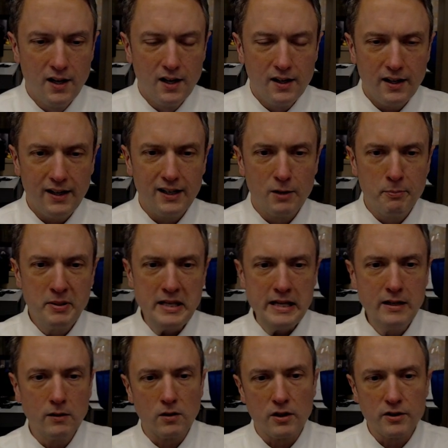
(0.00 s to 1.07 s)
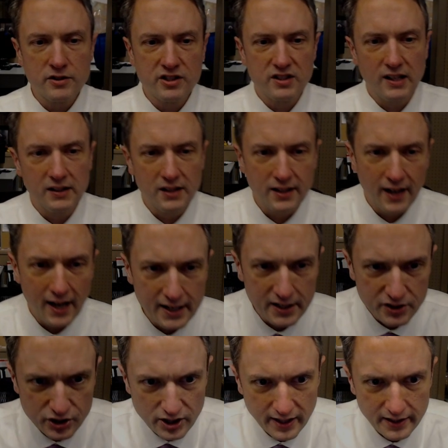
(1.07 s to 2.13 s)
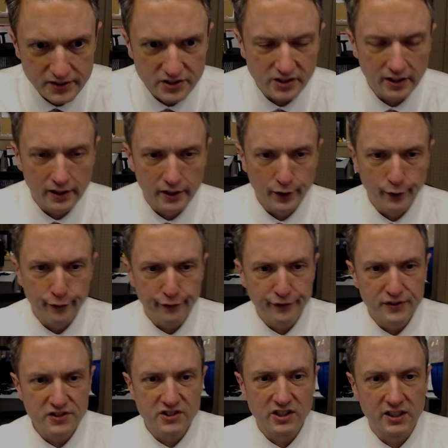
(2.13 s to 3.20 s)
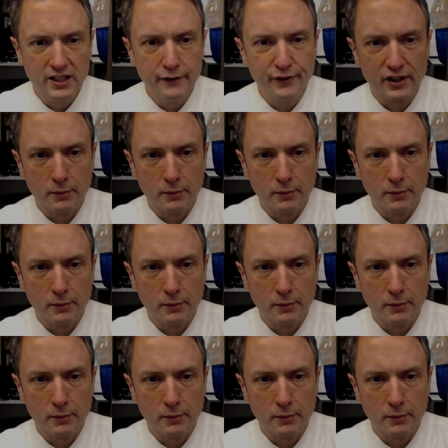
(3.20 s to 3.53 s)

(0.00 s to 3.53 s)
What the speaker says: it appears that the highest chance of significant